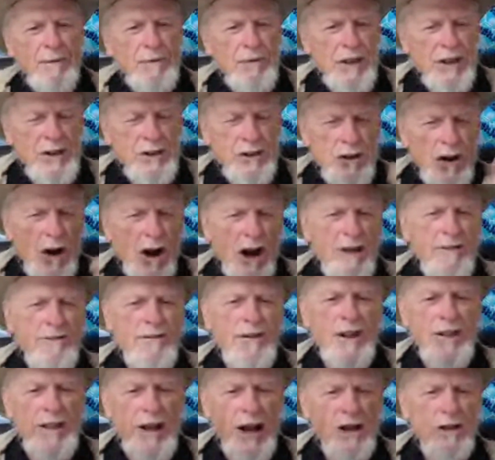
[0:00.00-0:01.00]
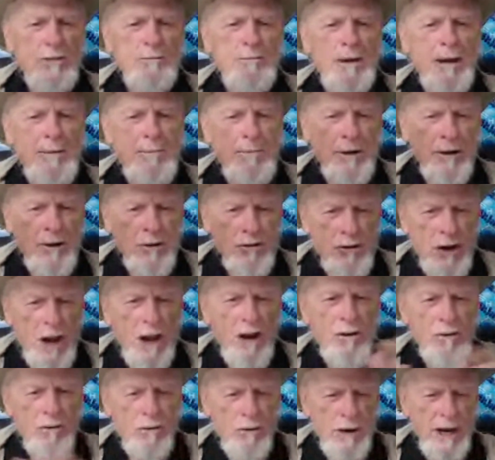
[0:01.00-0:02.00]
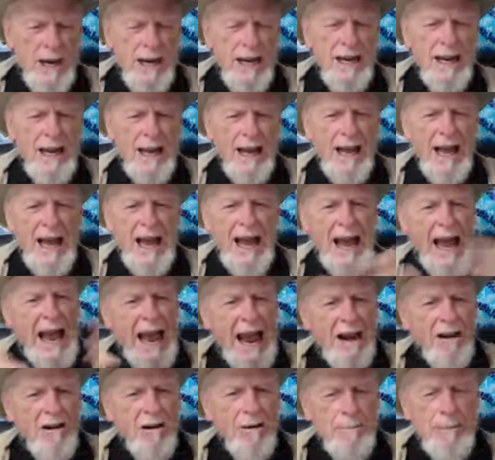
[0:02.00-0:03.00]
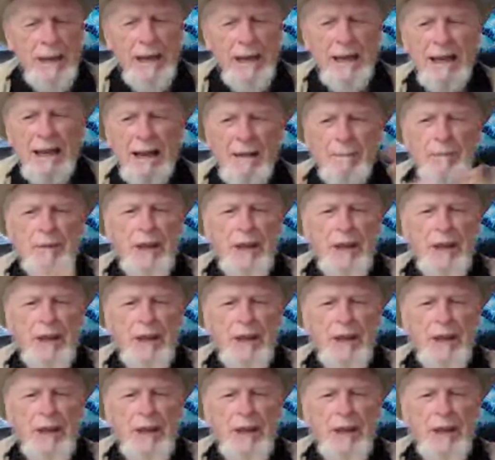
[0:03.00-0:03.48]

designed for those people who don't read uh, Arabic.